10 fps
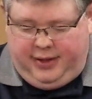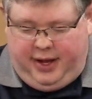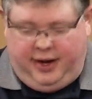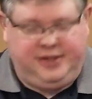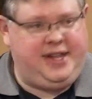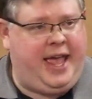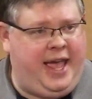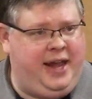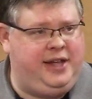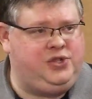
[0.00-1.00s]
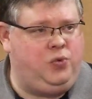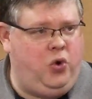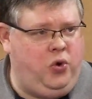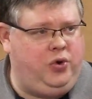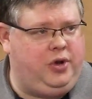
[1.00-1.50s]
that its head is
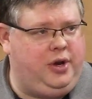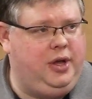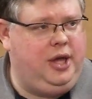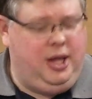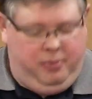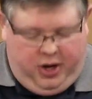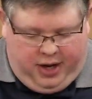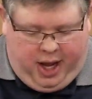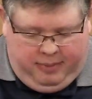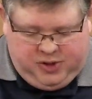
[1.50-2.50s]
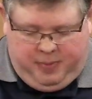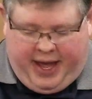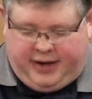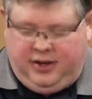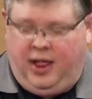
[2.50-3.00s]
wounded, but it comes
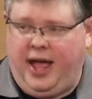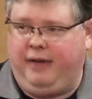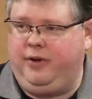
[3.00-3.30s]
back to life.